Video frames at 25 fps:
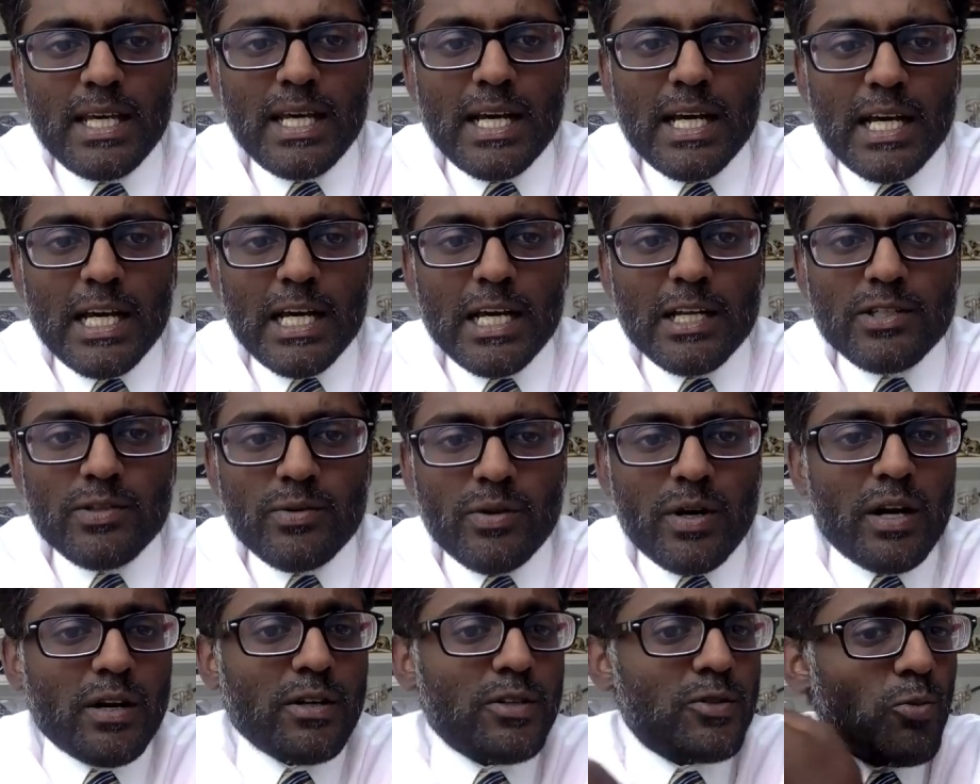
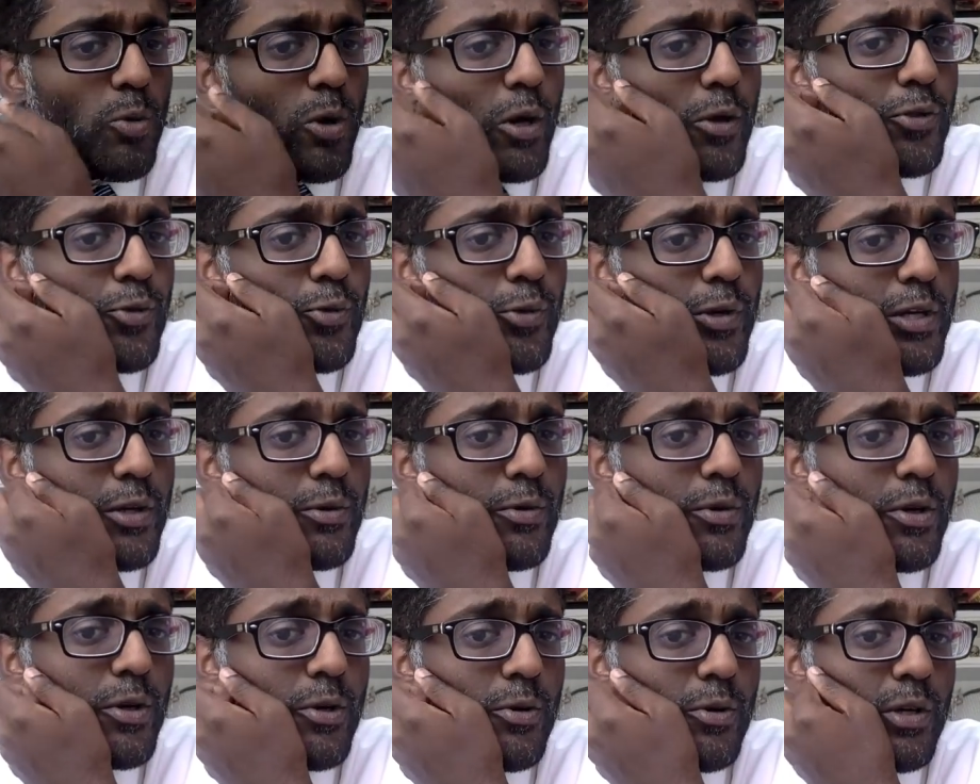Toronto's won 3 in a
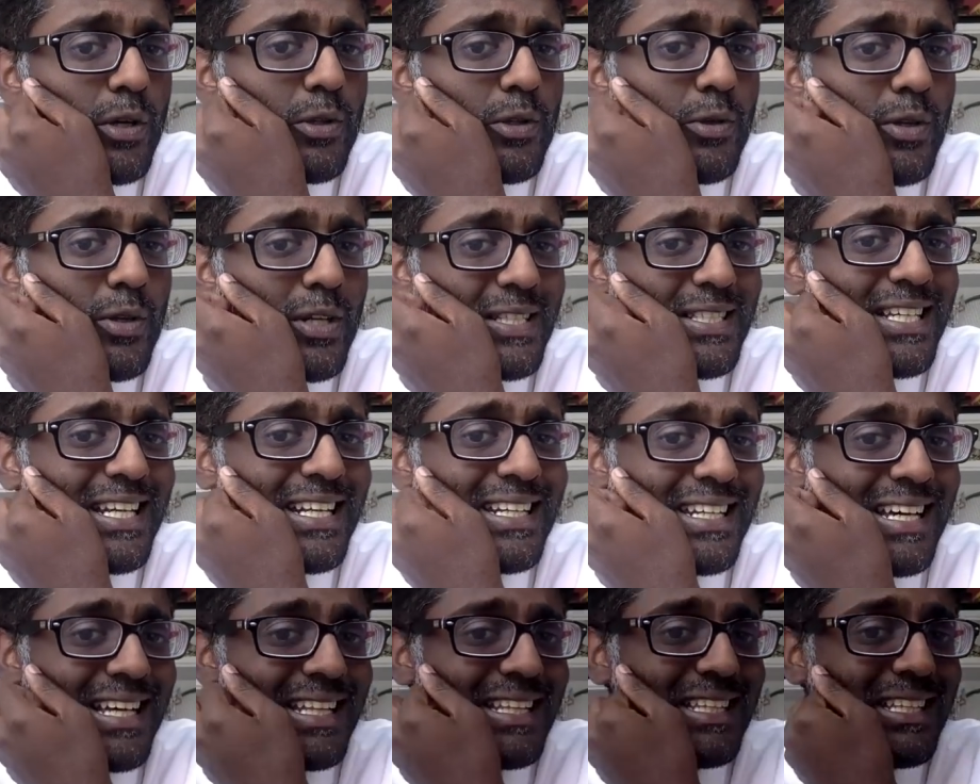row, including
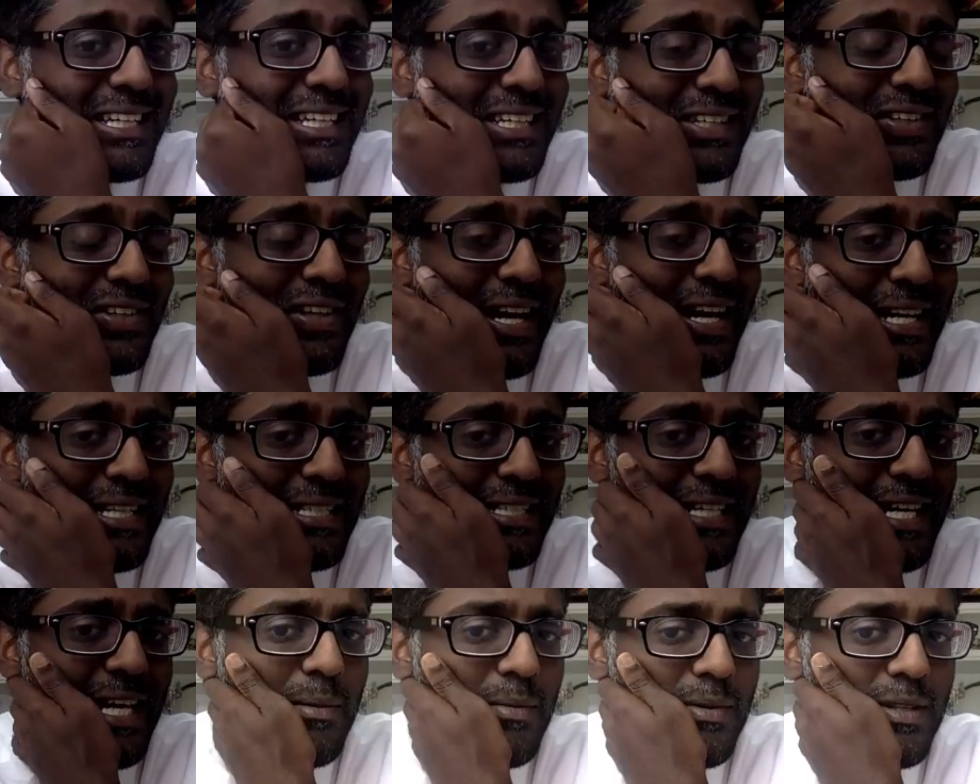10-0 in their
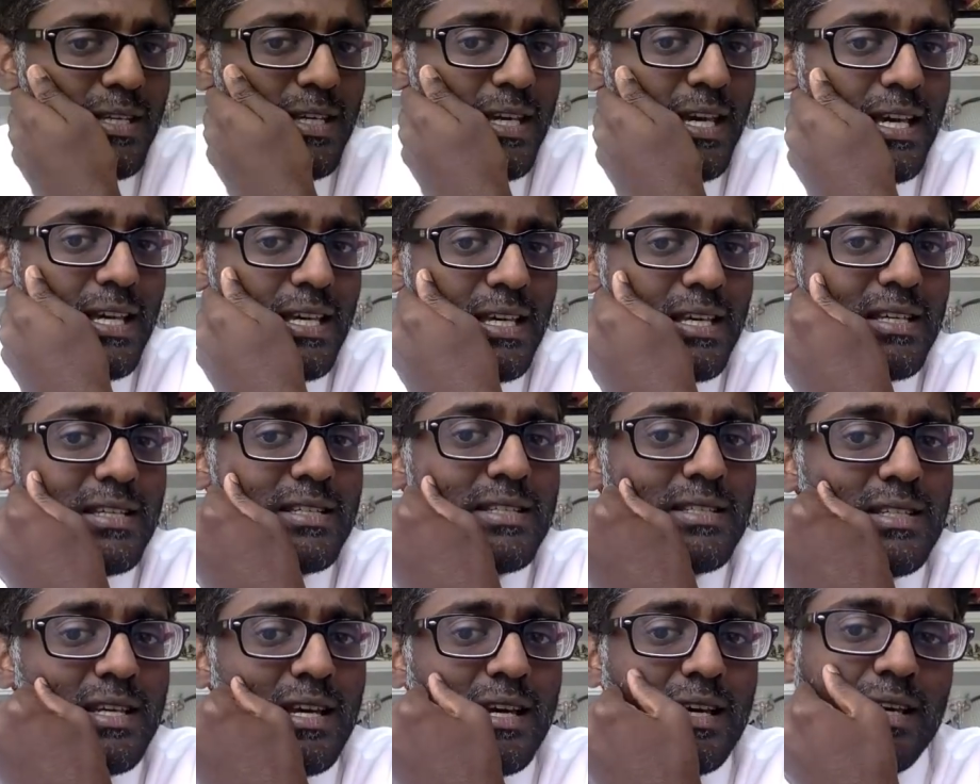last game to the
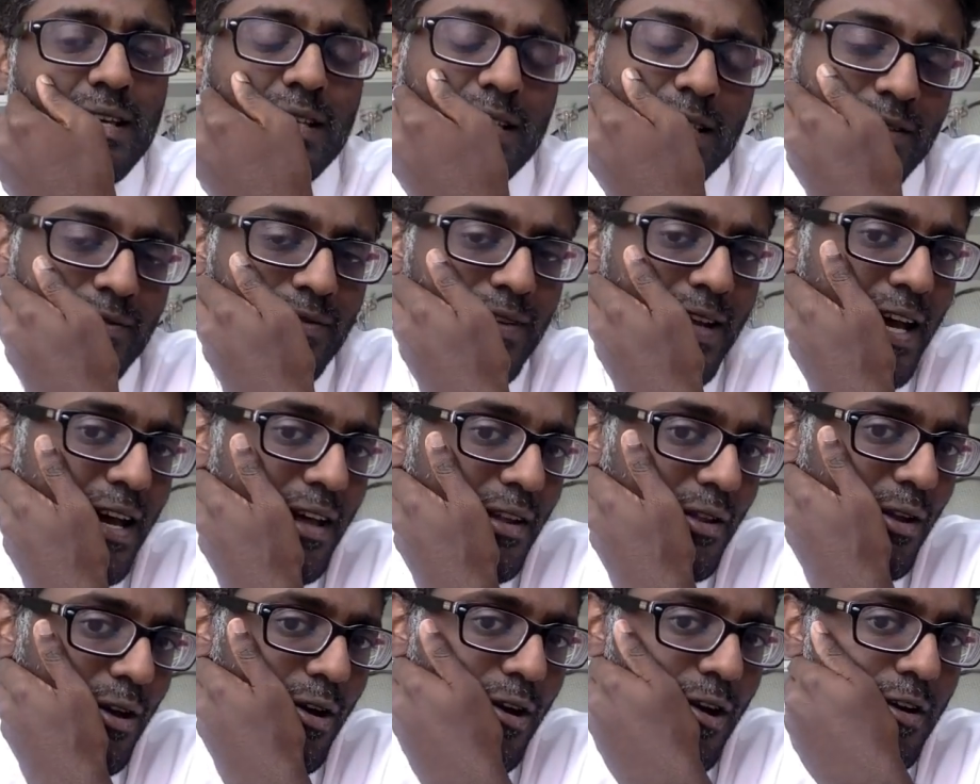Yankees. The Yankees have
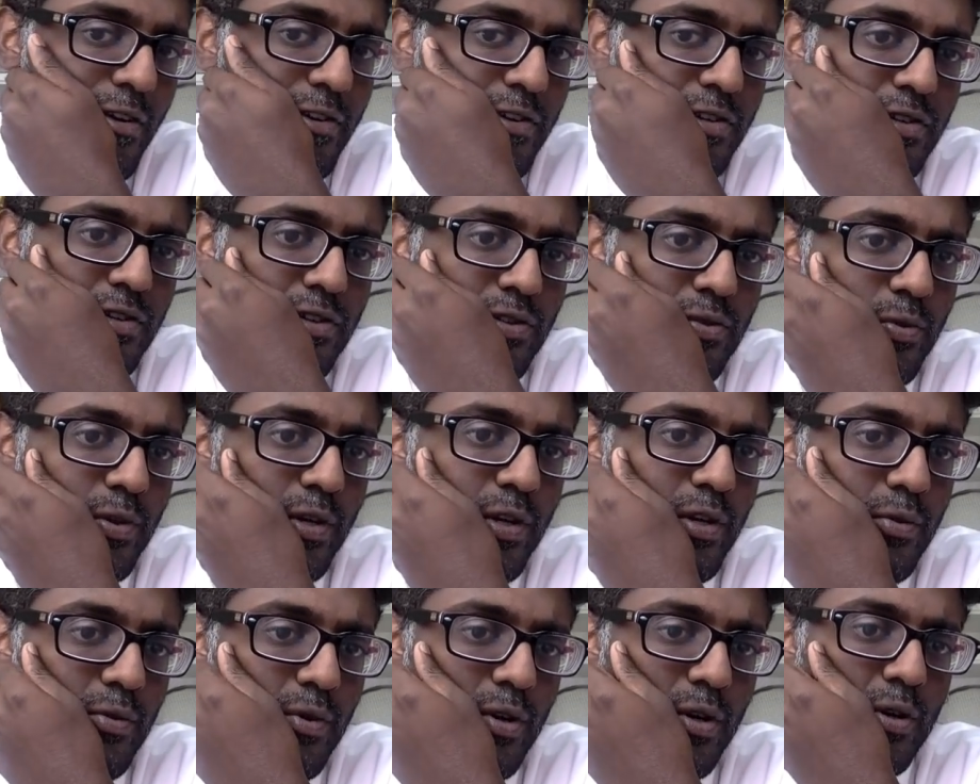now lost
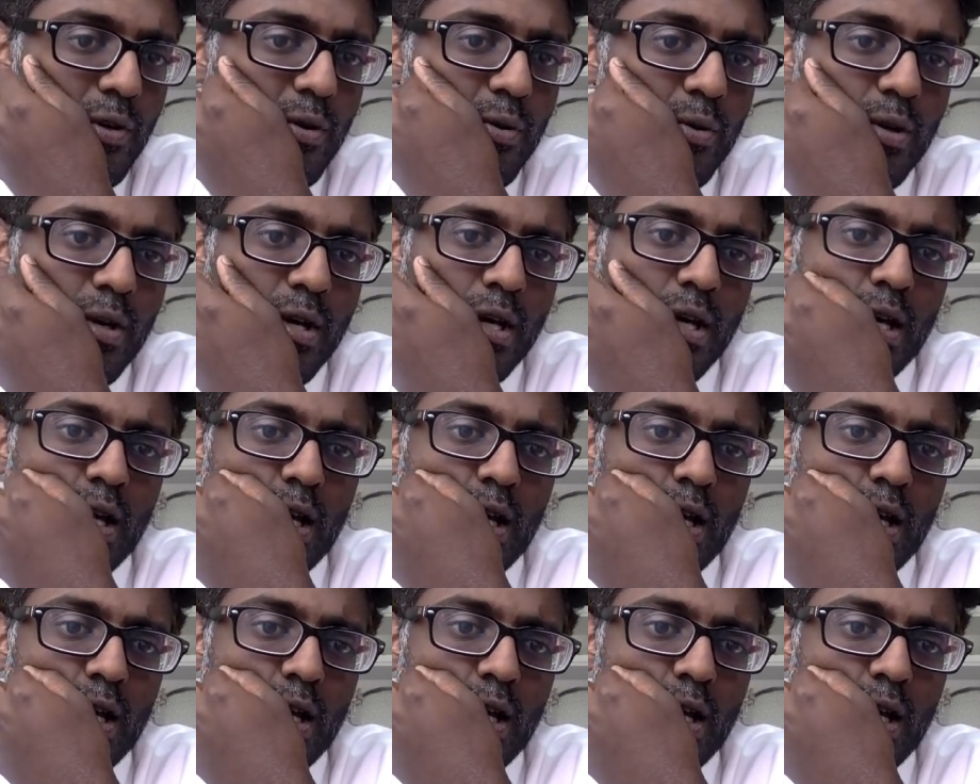3 in a row.